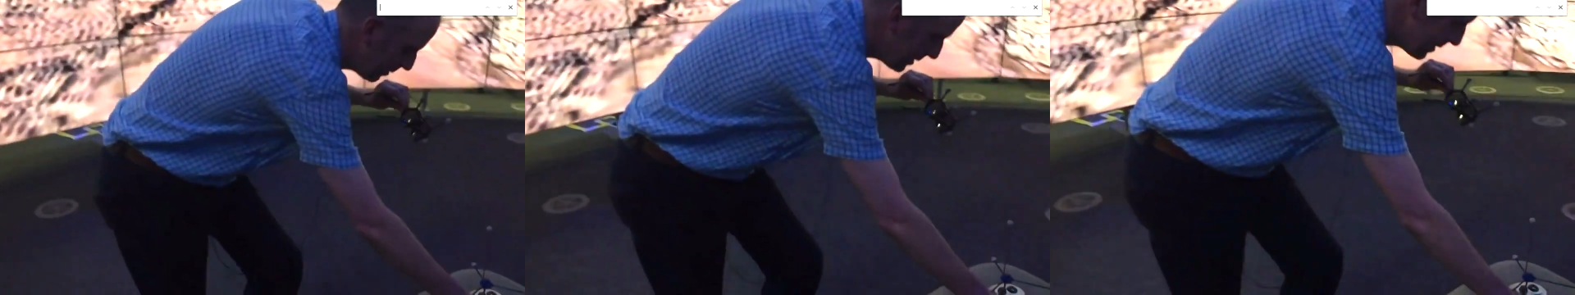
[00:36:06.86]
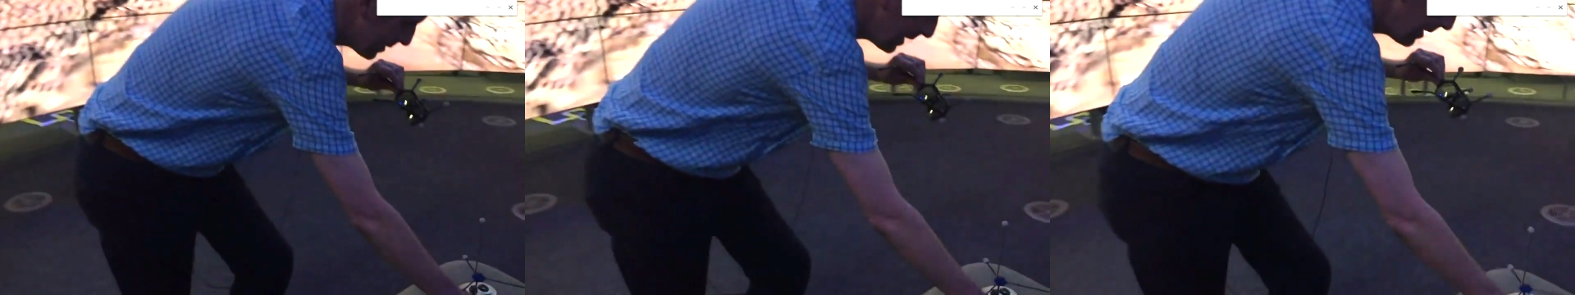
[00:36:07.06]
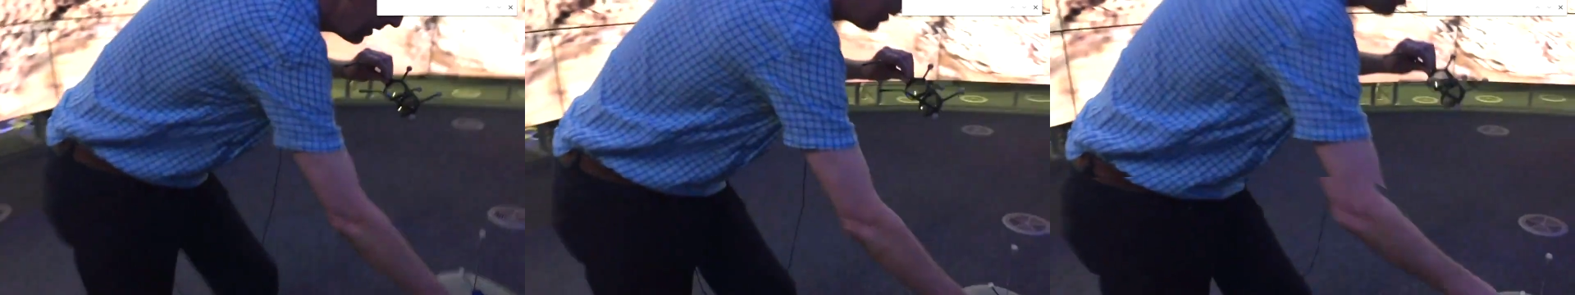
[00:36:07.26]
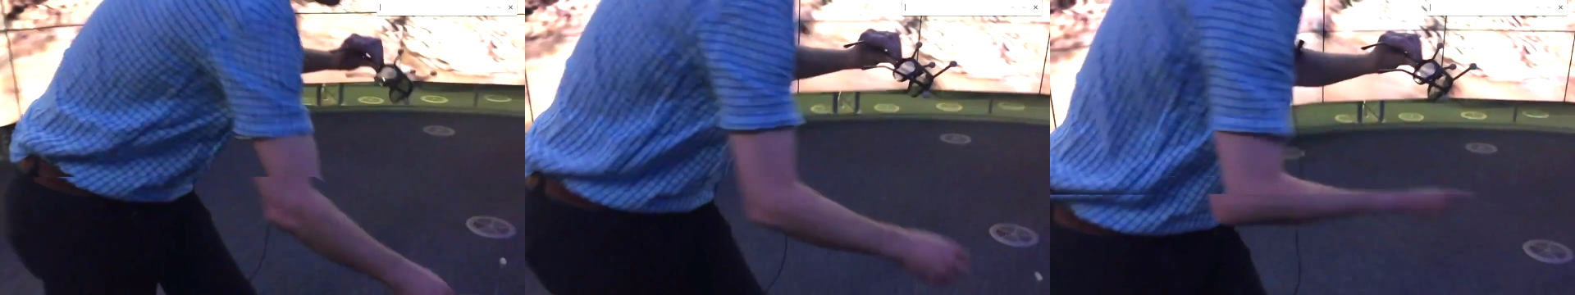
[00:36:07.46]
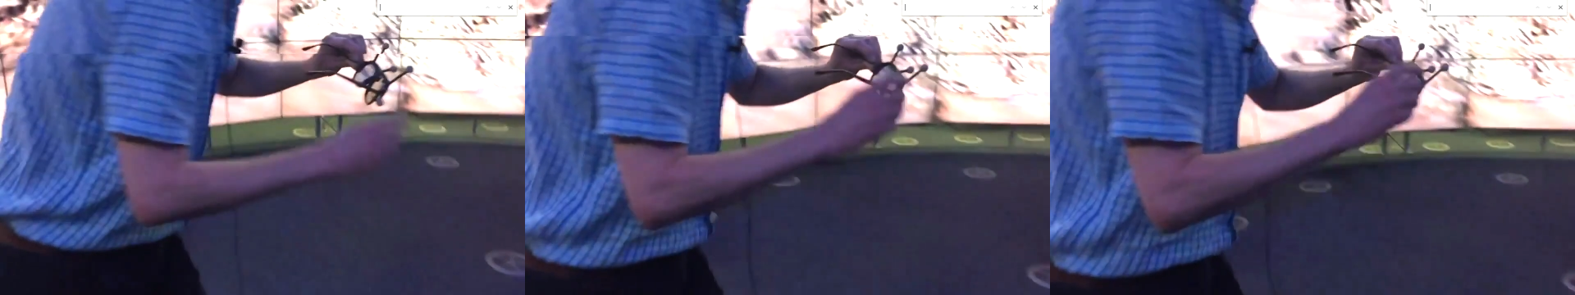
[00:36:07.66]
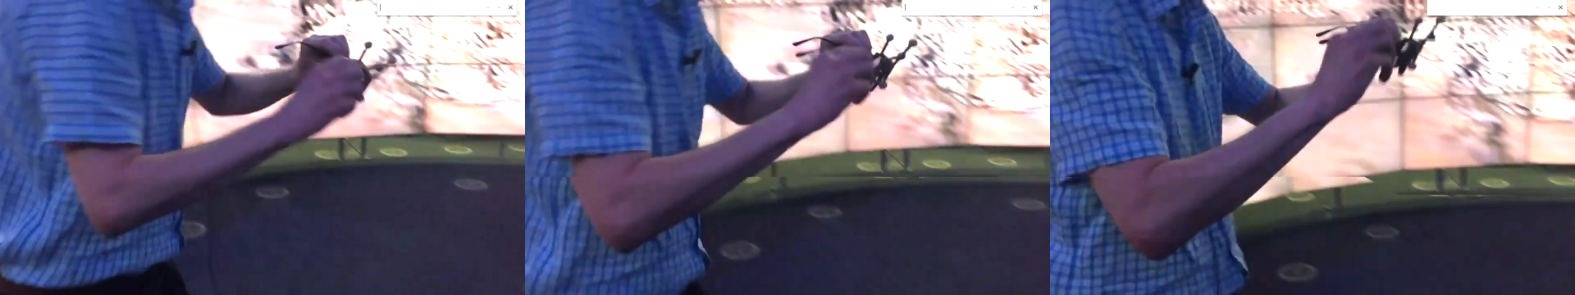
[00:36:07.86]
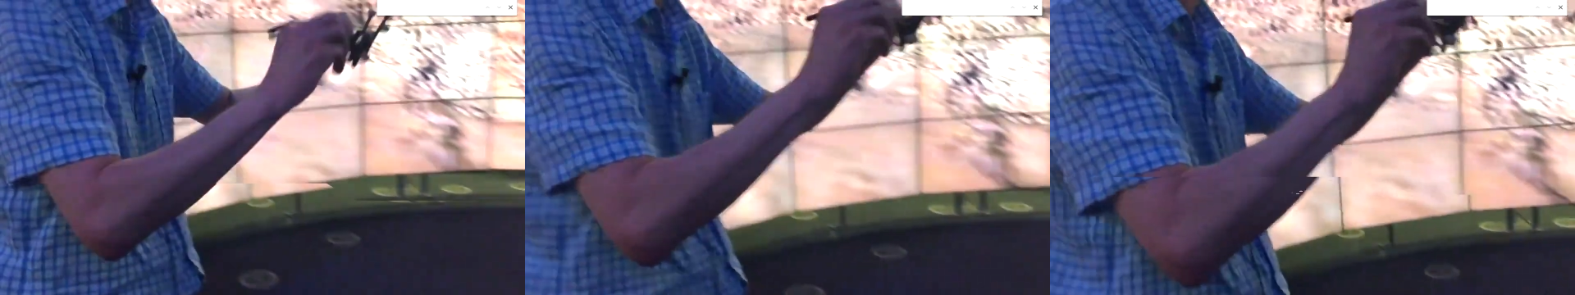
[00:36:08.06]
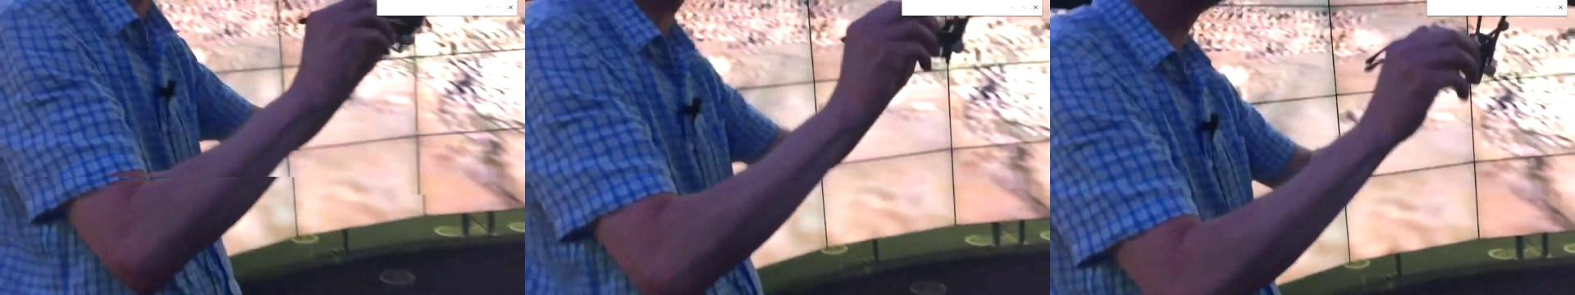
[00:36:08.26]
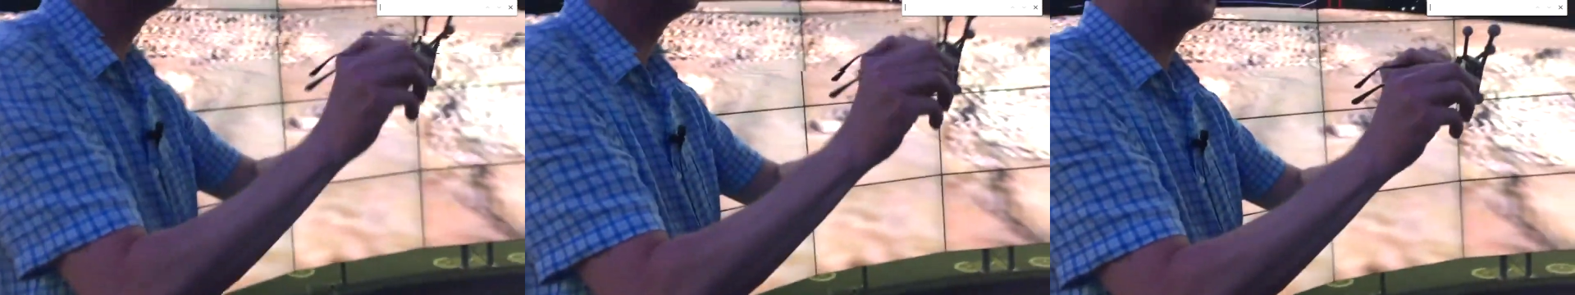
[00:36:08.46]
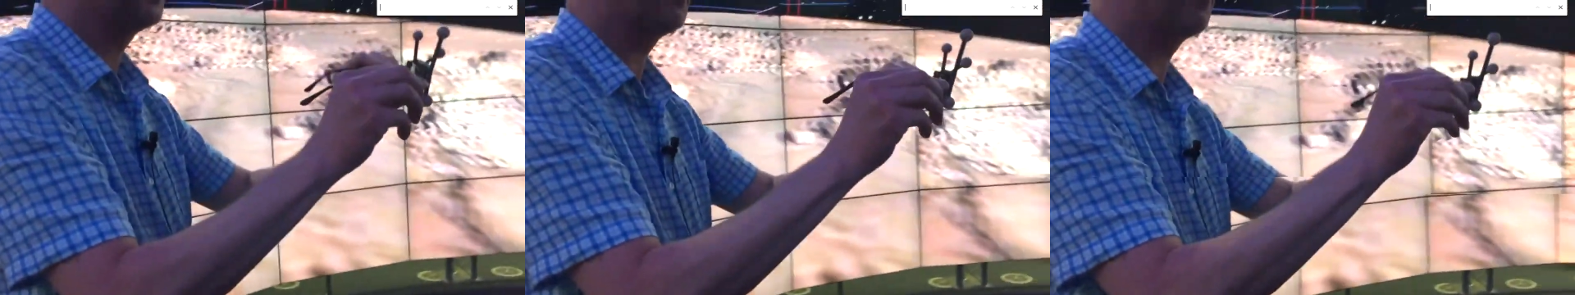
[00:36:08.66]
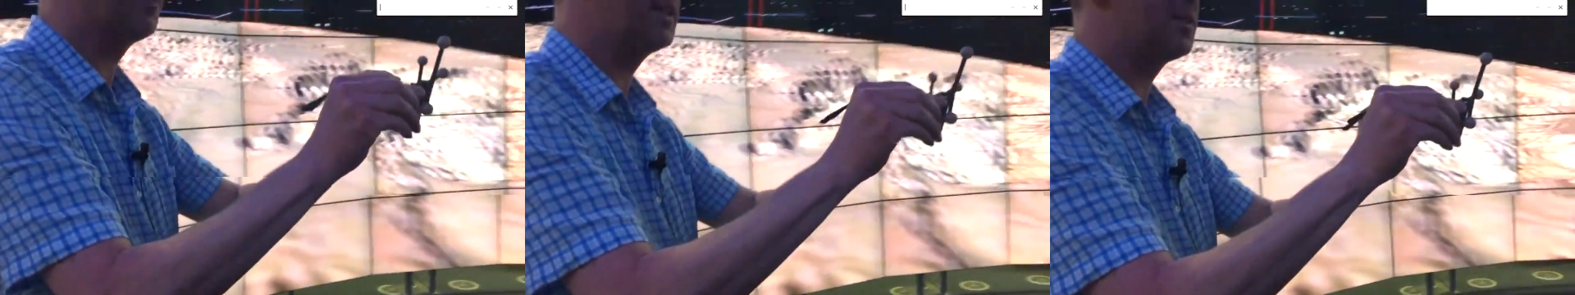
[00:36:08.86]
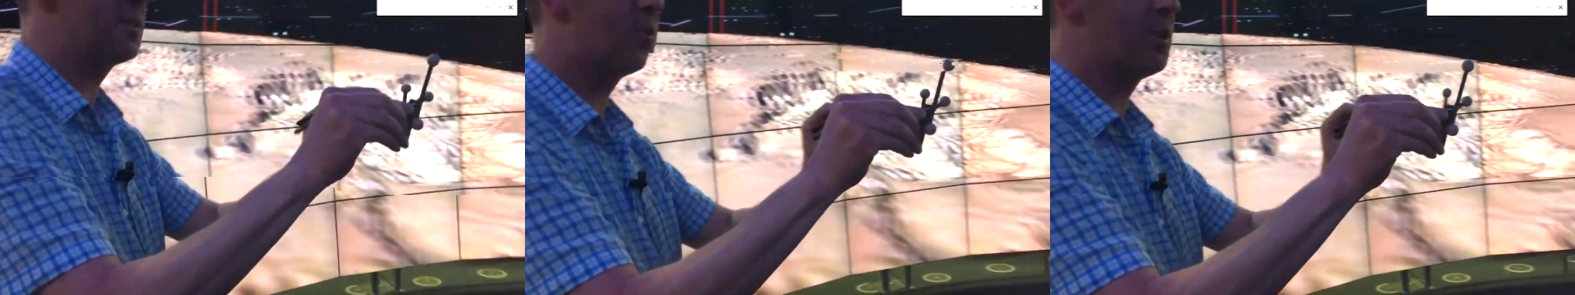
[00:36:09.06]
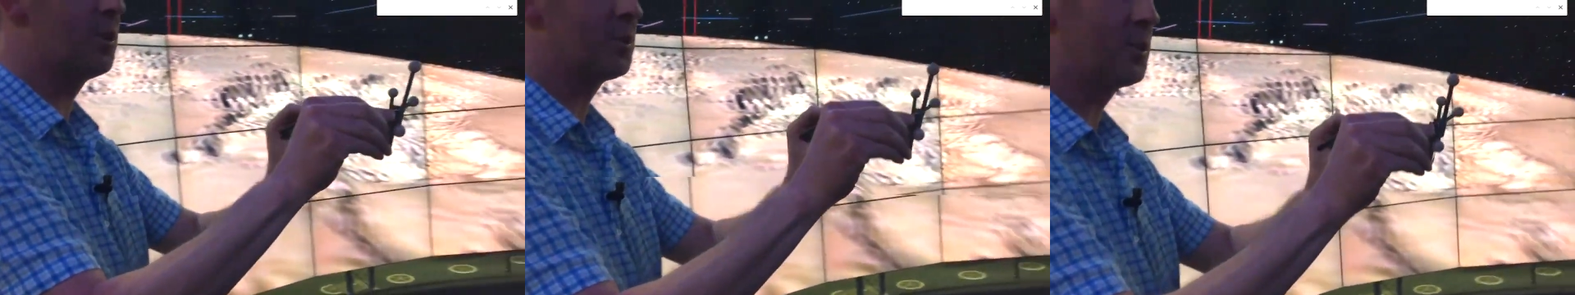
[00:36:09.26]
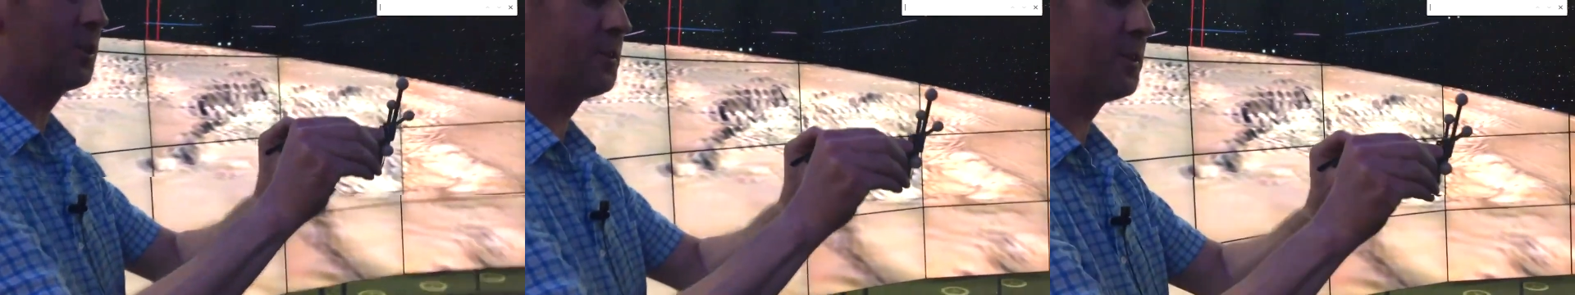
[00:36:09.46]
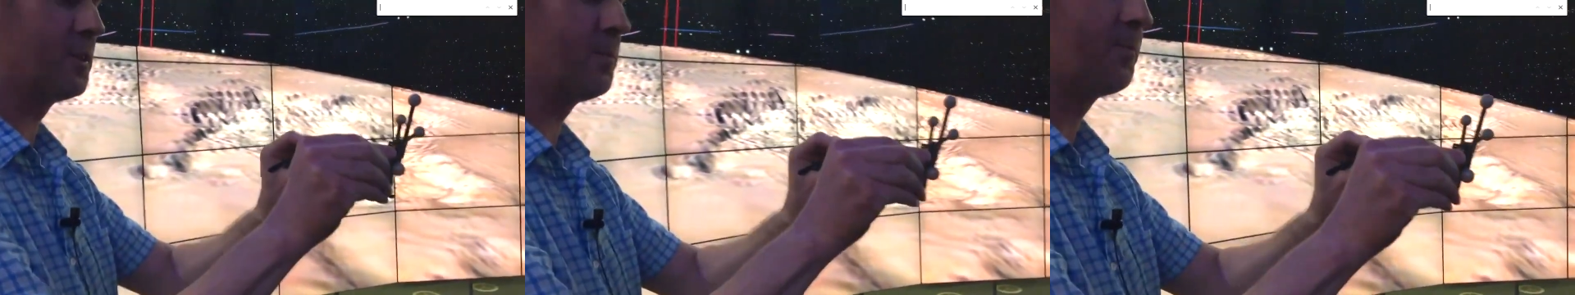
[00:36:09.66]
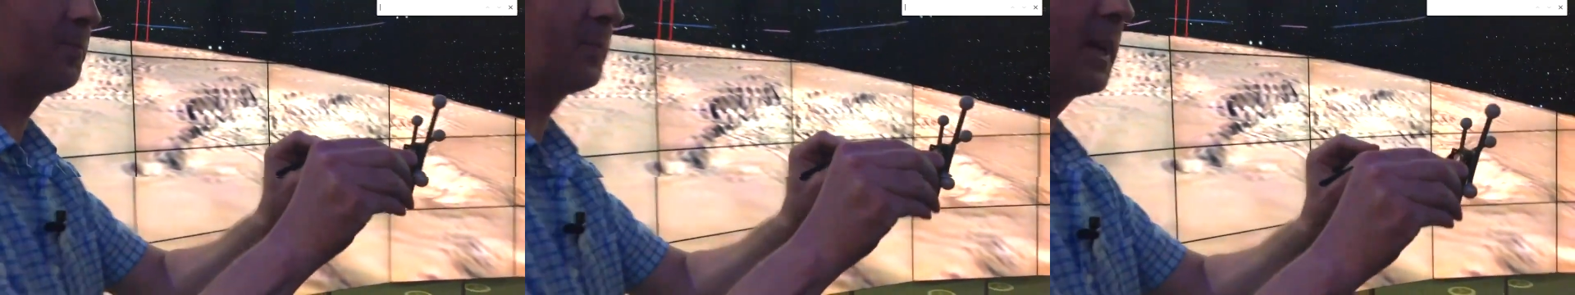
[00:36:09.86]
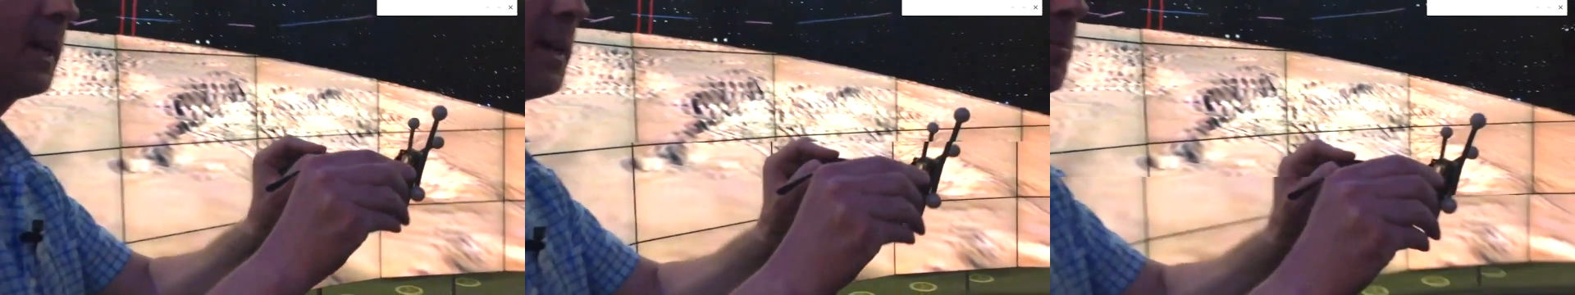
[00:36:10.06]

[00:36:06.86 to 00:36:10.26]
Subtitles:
Nobody's mouth can be seen.